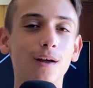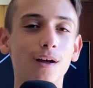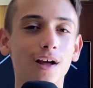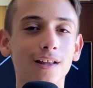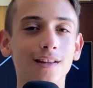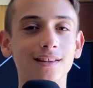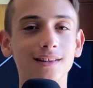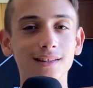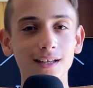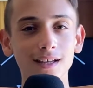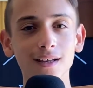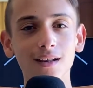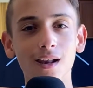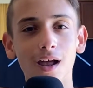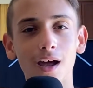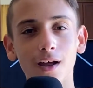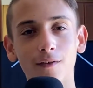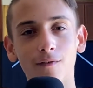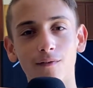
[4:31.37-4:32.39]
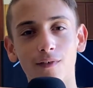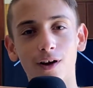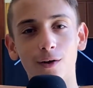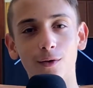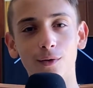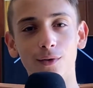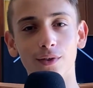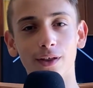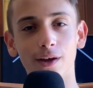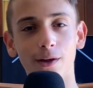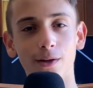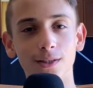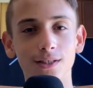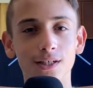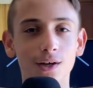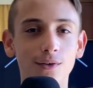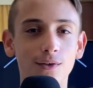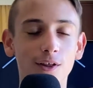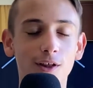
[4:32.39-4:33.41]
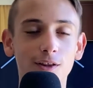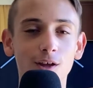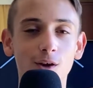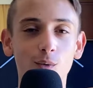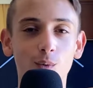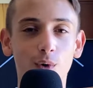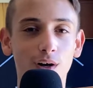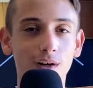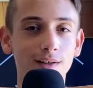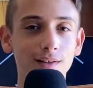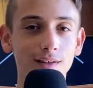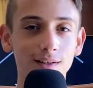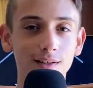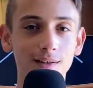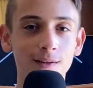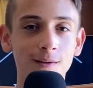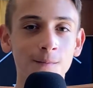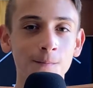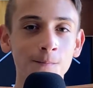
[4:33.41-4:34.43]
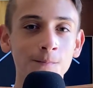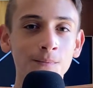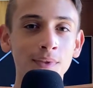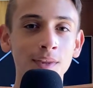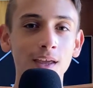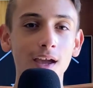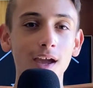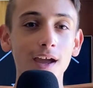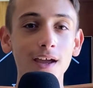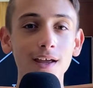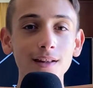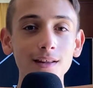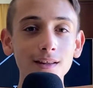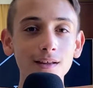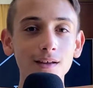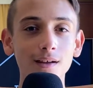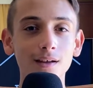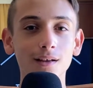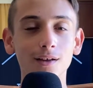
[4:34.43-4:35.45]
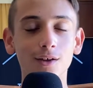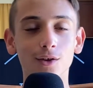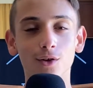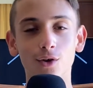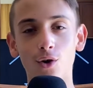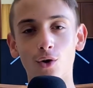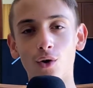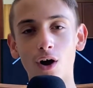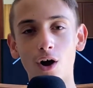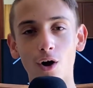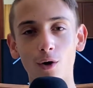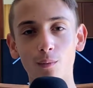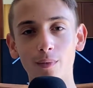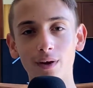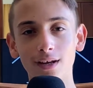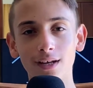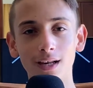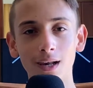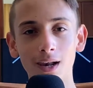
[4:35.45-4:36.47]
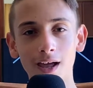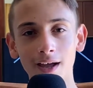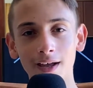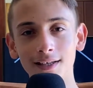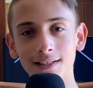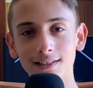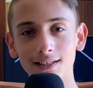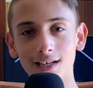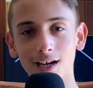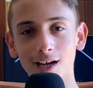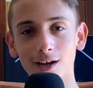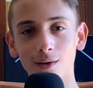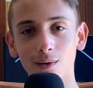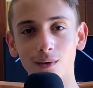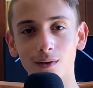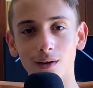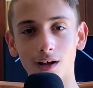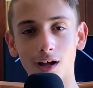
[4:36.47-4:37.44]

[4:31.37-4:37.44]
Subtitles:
until I found the answer that I wanted. And you know how many lines I